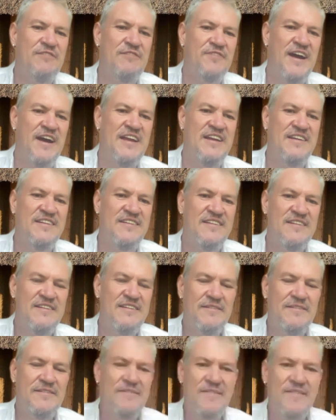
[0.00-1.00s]
find
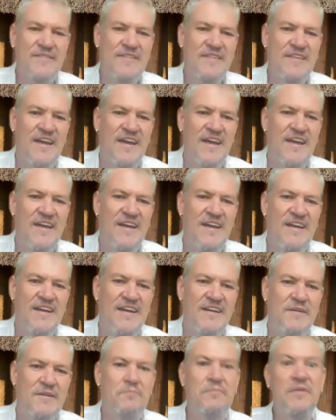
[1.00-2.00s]

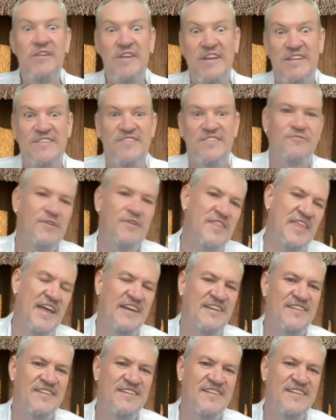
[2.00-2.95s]
miracles with that.